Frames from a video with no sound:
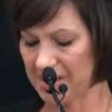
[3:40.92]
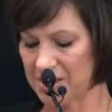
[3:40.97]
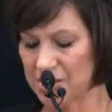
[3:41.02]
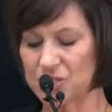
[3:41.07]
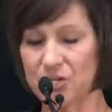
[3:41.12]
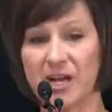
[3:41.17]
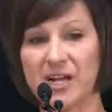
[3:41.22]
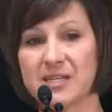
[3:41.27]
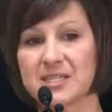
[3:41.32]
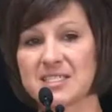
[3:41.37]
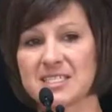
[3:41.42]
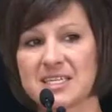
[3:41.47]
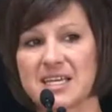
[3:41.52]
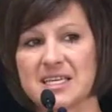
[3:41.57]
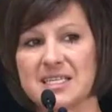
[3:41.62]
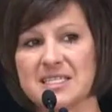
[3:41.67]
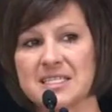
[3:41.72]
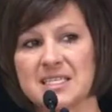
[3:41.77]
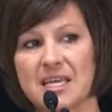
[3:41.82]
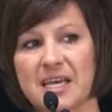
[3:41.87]
Trying to
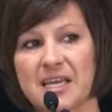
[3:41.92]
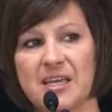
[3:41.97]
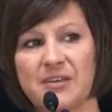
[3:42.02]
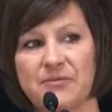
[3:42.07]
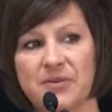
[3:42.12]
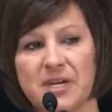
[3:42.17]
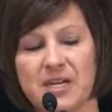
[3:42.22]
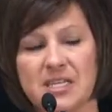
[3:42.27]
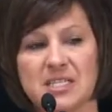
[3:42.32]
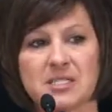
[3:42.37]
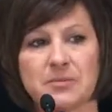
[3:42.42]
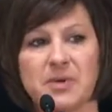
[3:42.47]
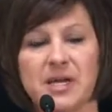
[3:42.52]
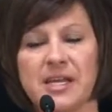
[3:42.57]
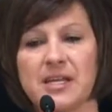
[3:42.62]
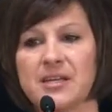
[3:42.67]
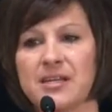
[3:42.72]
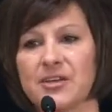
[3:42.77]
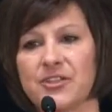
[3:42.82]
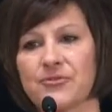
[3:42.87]
stay safe and
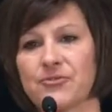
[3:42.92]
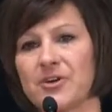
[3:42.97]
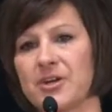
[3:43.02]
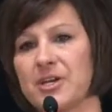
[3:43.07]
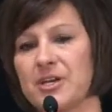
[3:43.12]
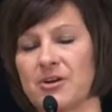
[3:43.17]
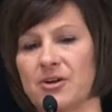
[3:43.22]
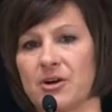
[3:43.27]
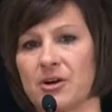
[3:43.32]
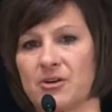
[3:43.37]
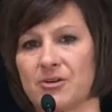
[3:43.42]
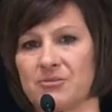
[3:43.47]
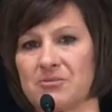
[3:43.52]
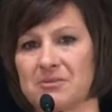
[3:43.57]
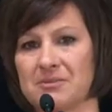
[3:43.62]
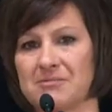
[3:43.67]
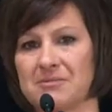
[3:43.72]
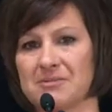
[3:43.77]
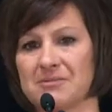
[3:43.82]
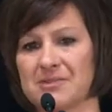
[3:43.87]
explain to a 3-year-old
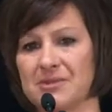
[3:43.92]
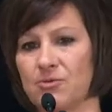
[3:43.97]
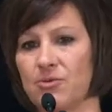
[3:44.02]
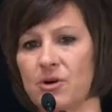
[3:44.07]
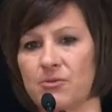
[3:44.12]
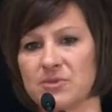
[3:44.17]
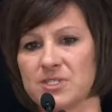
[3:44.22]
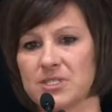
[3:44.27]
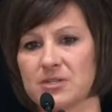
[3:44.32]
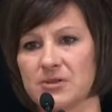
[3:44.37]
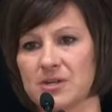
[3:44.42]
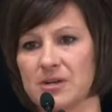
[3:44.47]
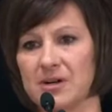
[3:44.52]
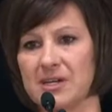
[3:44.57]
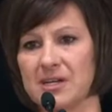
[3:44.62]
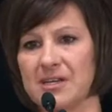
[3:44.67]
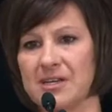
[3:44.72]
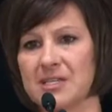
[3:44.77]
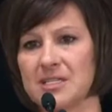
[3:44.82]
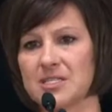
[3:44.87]
what was going
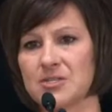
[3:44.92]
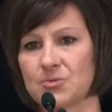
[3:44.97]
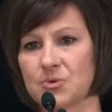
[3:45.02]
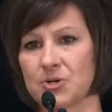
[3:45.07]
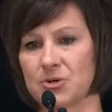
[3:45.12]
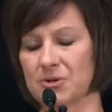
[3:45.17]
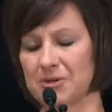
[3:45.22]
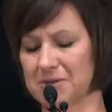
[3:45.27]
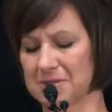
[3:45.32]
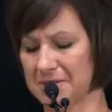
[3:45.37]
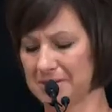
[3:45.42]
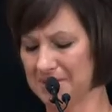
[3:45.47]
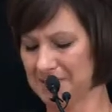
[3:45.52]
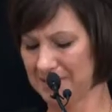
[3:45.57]
on in his world.